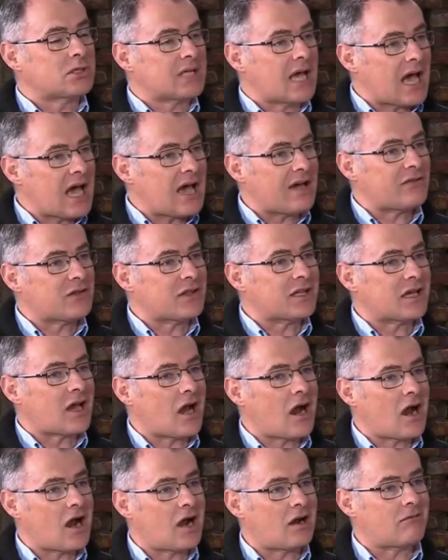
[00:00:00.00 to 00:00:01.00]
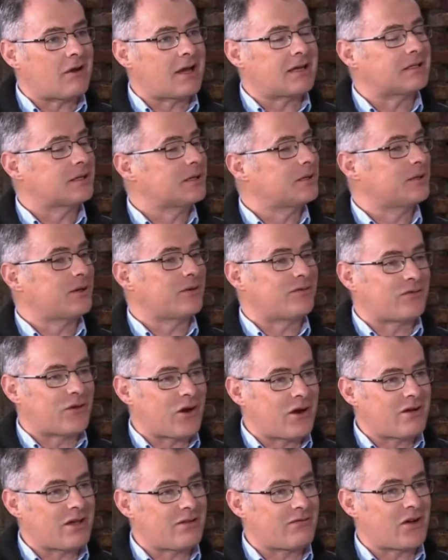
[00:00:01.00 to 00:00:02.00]
But to have in the car, right,
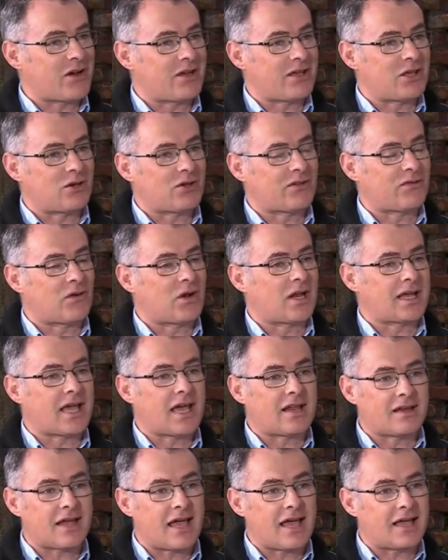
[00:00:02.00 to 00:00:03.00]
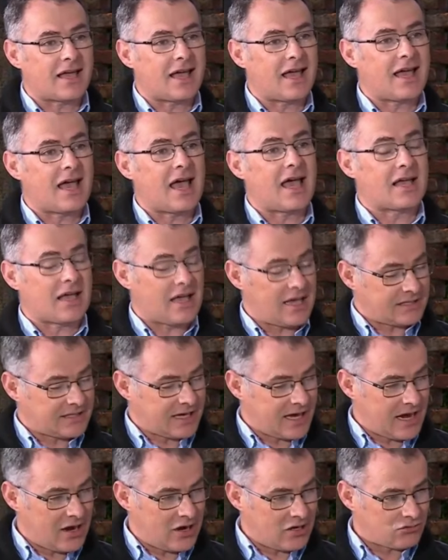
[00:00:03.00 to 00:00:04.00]
they're very, very useful. Again,
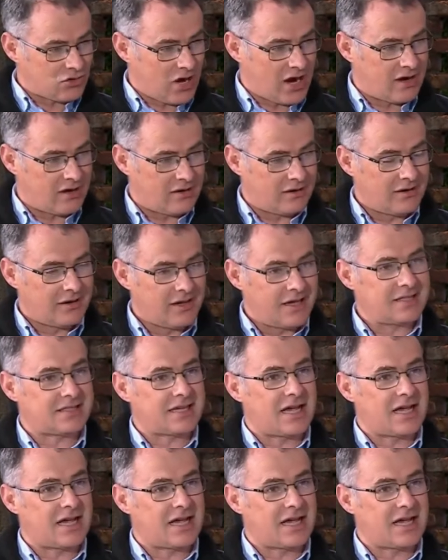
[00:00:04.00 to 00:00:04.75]
it's a hairdryer.